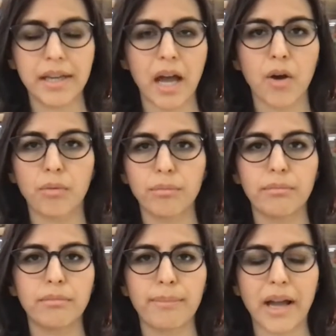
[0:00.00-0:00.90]
now
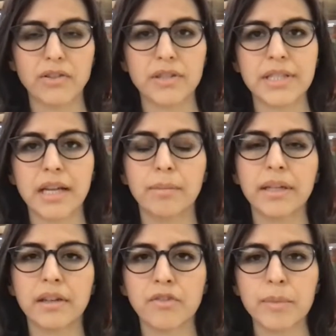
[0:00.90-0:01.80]
back to the
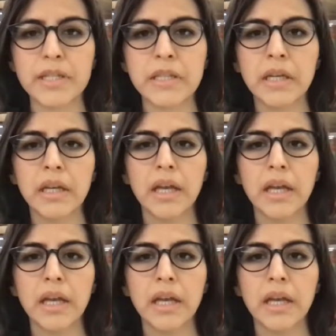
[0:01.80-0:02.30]
Taliban government.